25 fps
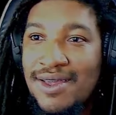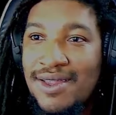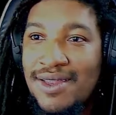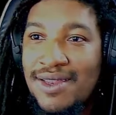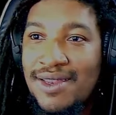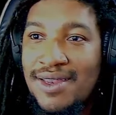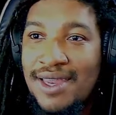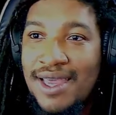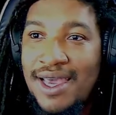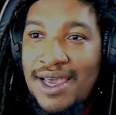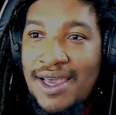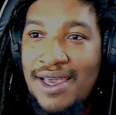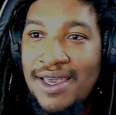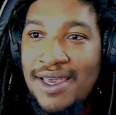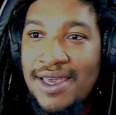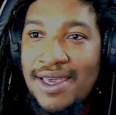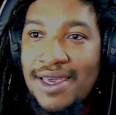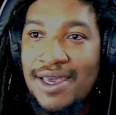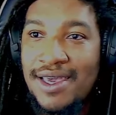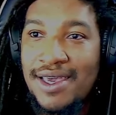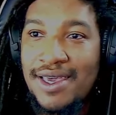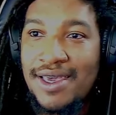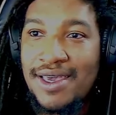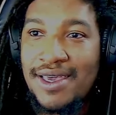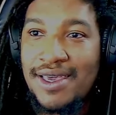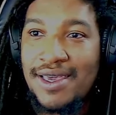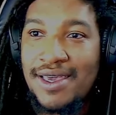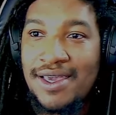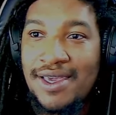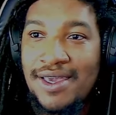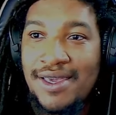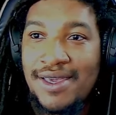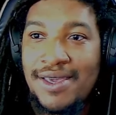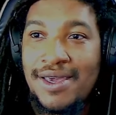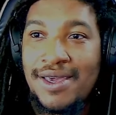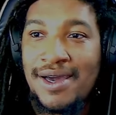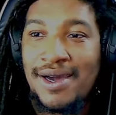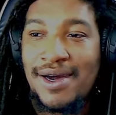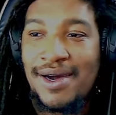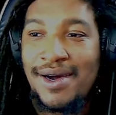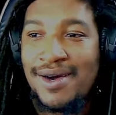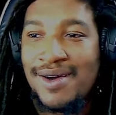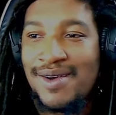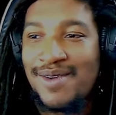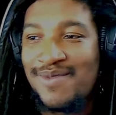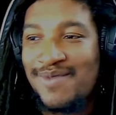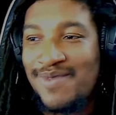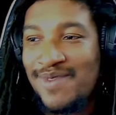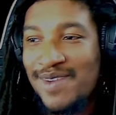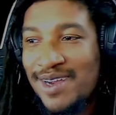That kid, he
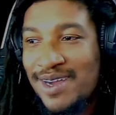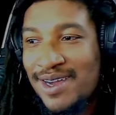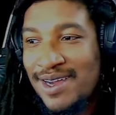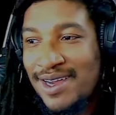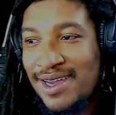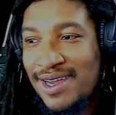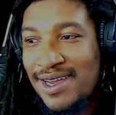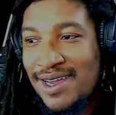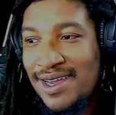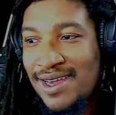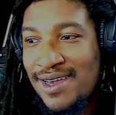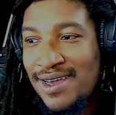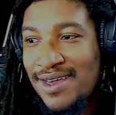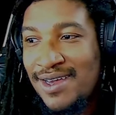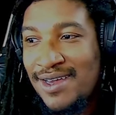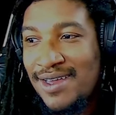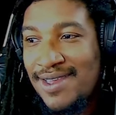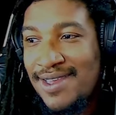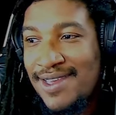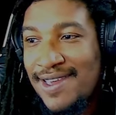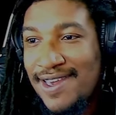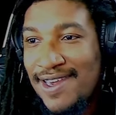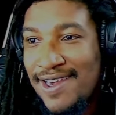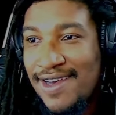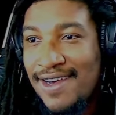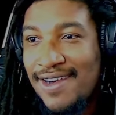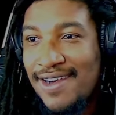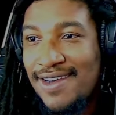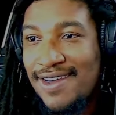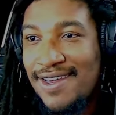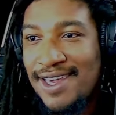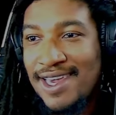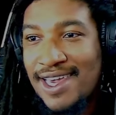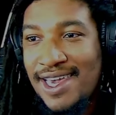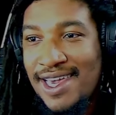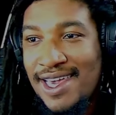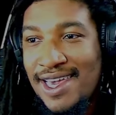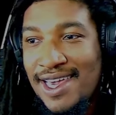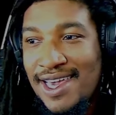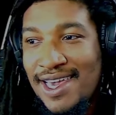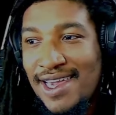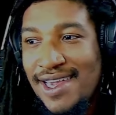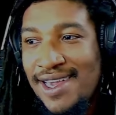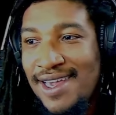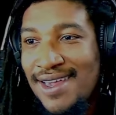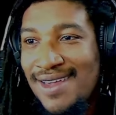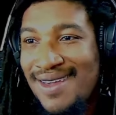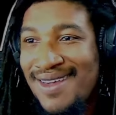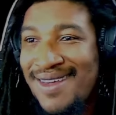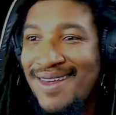young, bruh. The young
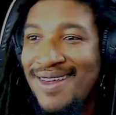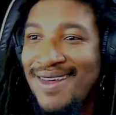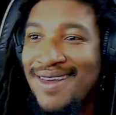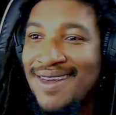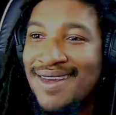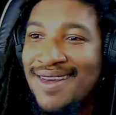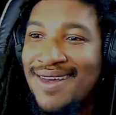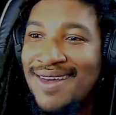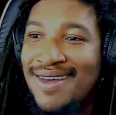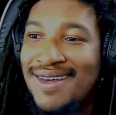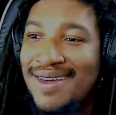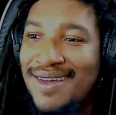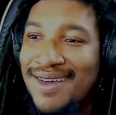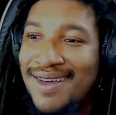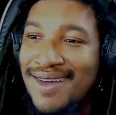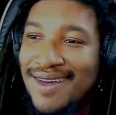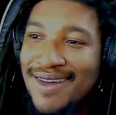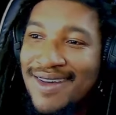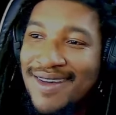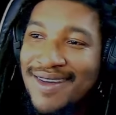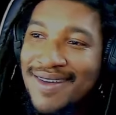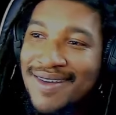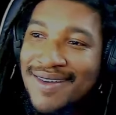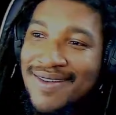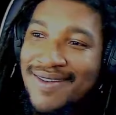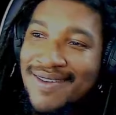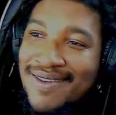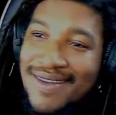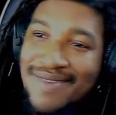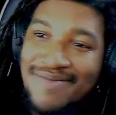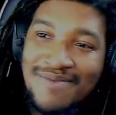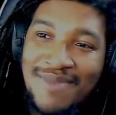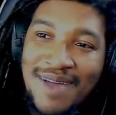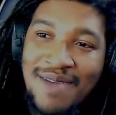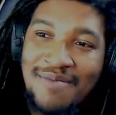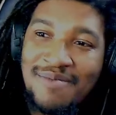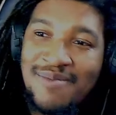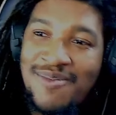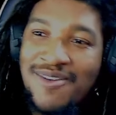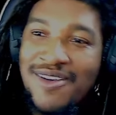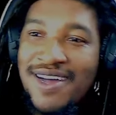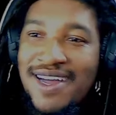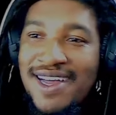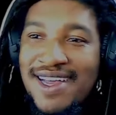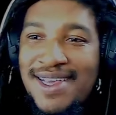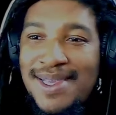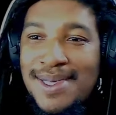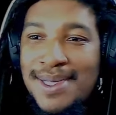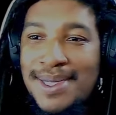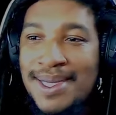kid. My boy
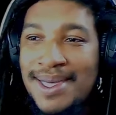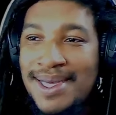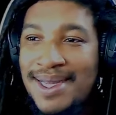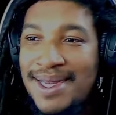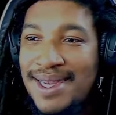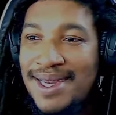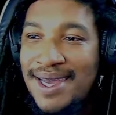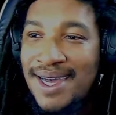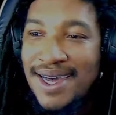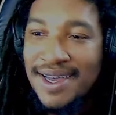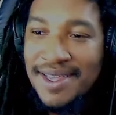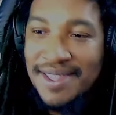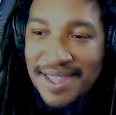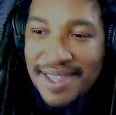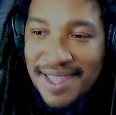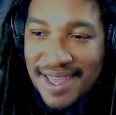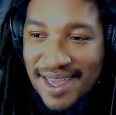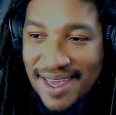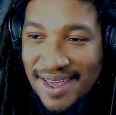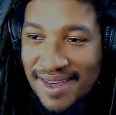ain't see nothing.